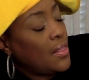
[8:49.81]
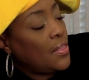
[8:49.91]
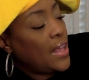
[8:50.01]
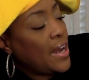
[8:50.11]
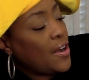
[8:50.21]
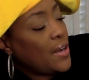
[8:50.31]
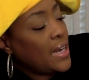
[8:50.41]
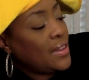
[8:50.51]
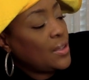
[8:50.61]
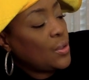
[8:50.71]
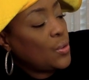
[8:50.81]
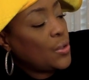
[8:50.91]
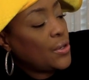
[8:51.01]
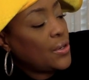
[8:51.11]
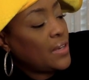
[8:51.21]
There in the
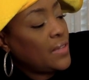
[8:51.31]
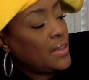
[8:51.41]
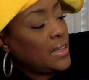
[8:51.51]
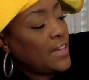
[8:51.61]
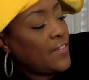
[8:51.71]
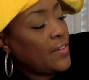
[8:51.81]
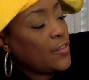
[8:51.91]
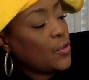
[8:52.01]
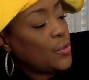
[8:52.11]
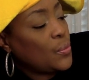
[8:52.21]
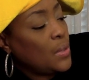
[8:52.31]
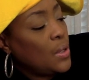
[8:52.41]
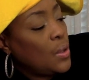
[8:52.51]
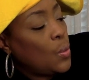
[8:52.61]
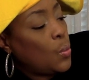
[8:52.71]
corner of the living room
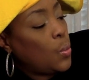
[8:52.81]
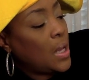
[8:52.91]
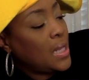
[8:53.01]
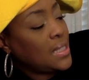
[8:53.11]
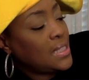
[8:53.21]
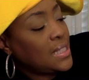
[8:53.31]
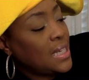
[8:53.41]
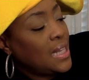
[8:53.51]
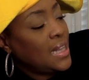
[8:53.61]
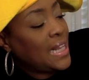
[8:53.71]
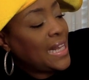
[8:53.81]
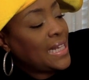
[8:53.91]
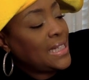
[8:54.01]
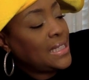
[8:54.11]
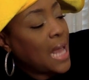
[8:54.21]
was the
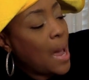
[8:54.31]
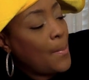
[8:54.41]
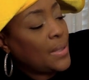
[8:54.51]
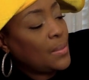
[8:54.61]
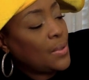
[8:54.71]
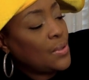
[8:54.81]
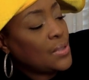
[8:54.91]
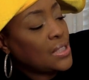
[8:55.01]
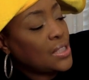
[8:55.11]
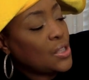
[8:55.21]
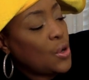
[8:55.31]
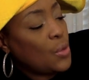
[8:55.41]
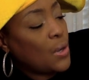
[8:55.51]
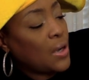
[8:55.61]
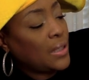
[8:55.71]
indomitable Snow
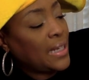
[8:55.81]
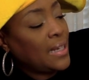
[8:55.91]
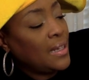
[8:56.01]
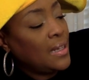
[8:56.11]
Marley.